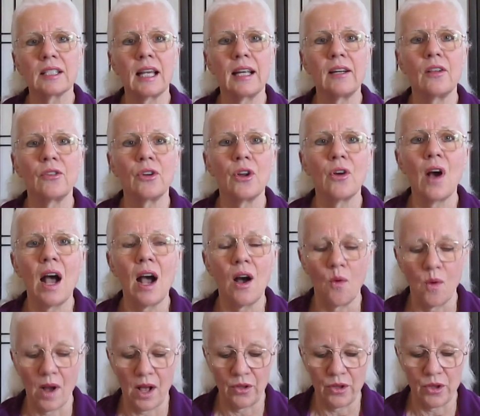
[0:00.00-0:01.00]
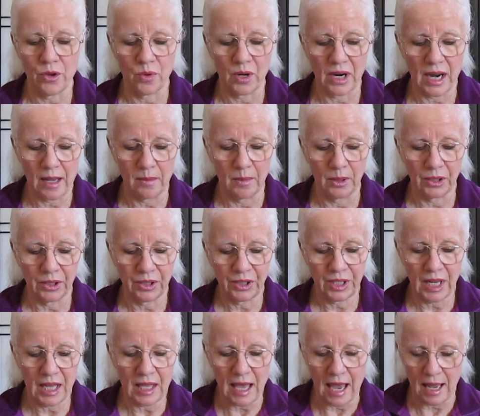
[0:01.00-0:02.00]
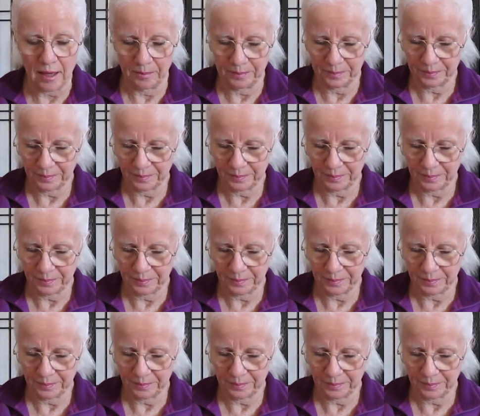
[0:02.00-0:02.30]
I don't know how well you were able to see that.